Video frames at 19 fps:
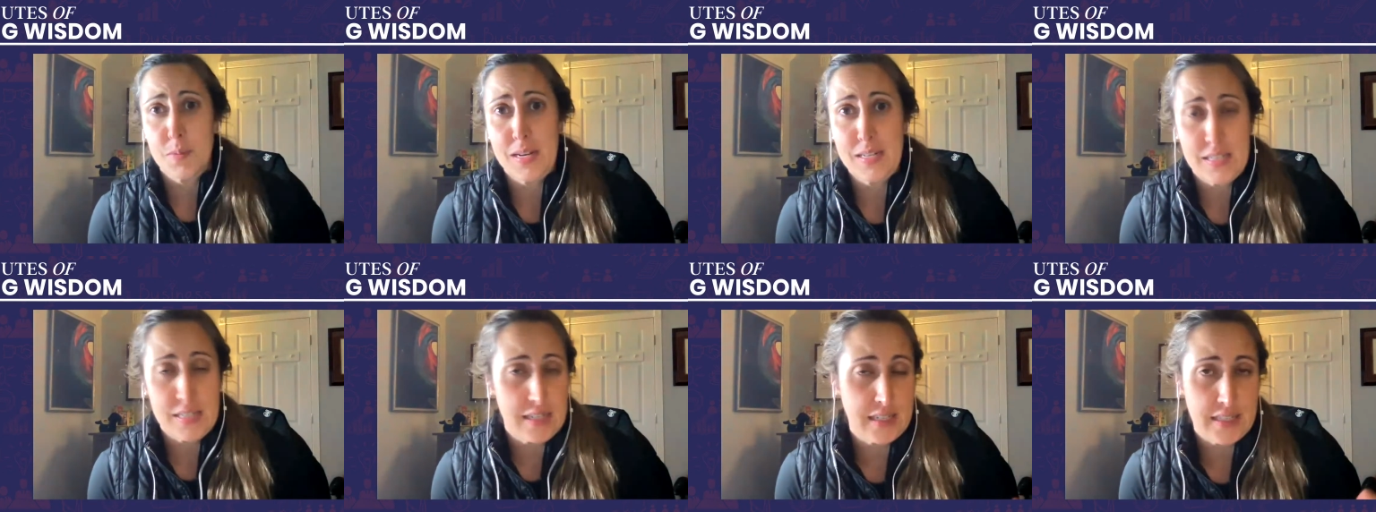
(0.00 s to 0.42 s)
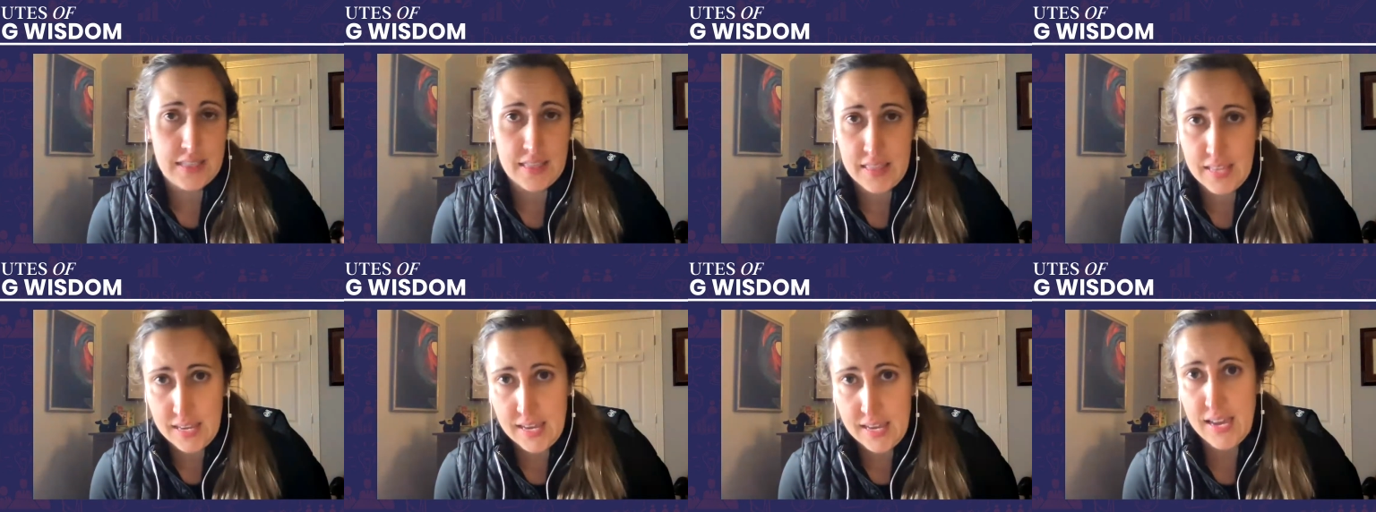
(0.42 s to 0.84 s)
ideas
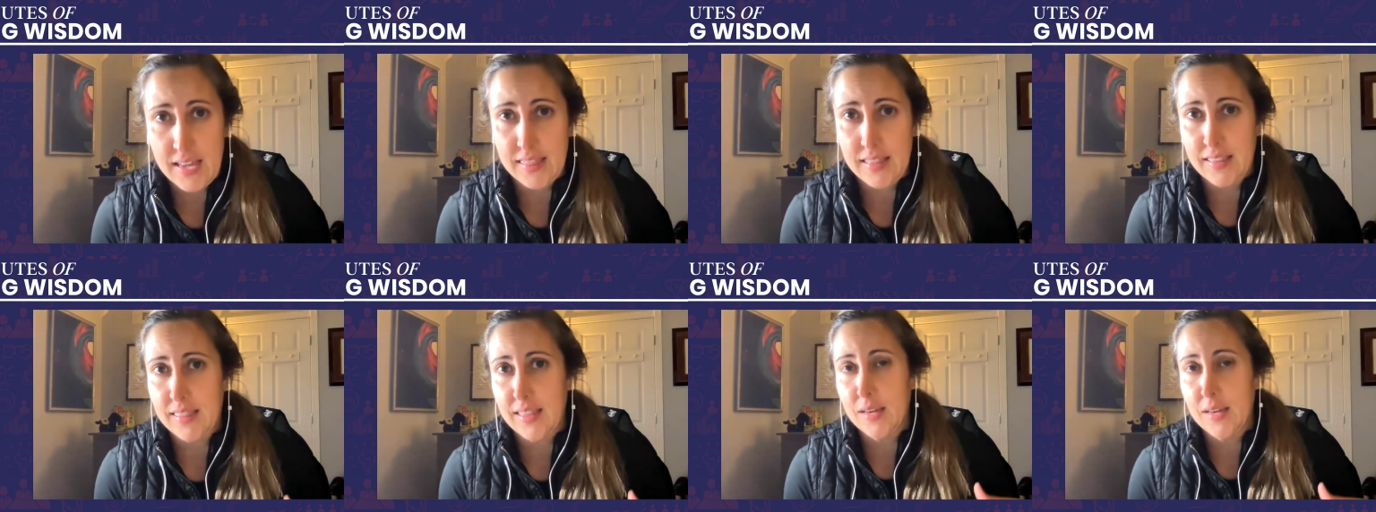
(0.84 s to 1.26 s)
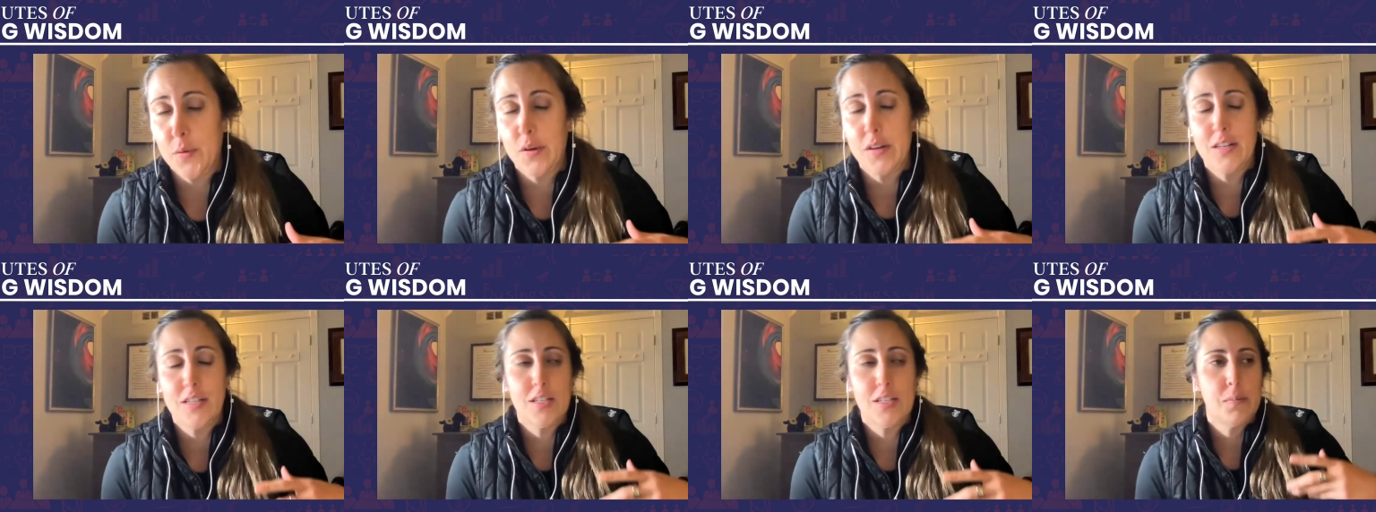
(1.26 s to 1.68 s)
that they had that they
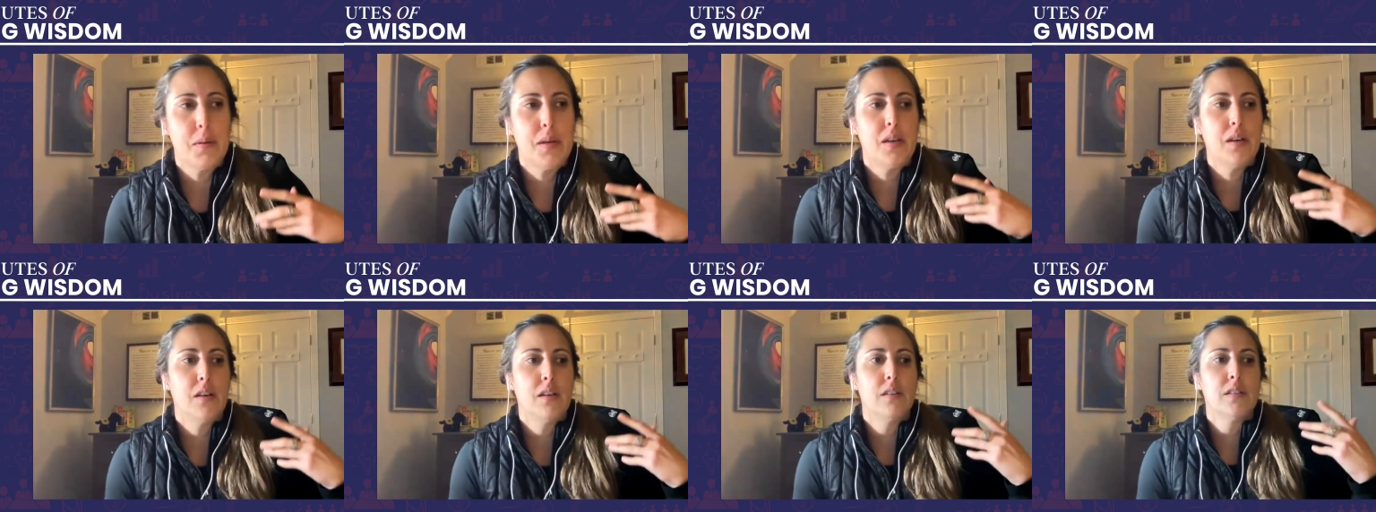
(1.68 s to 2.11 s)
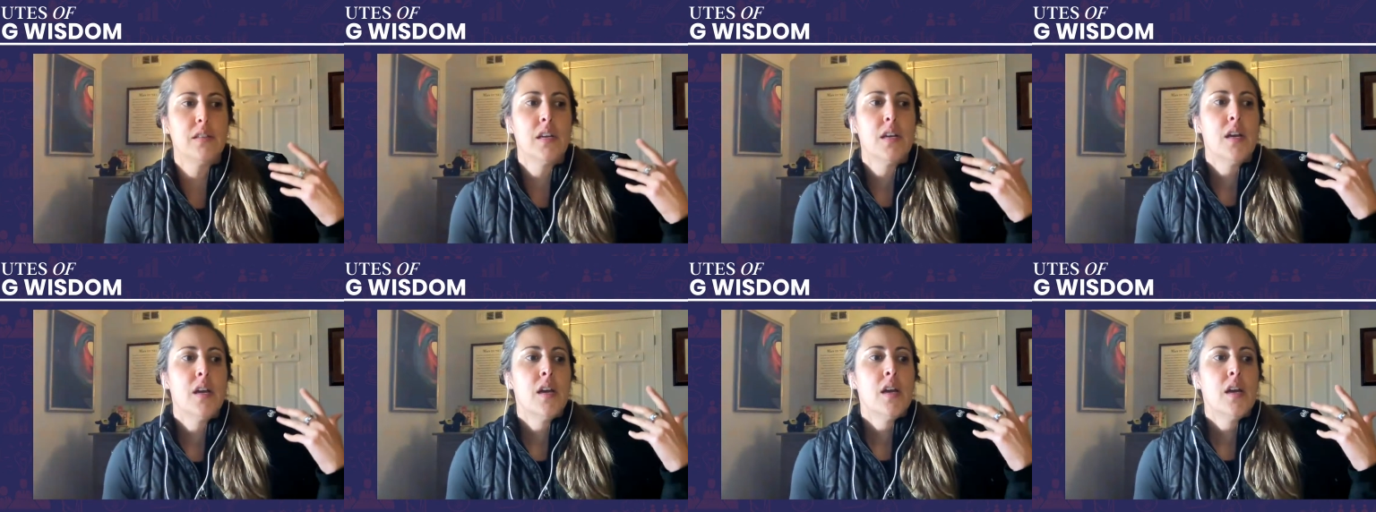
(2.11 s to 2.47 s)
wanted to build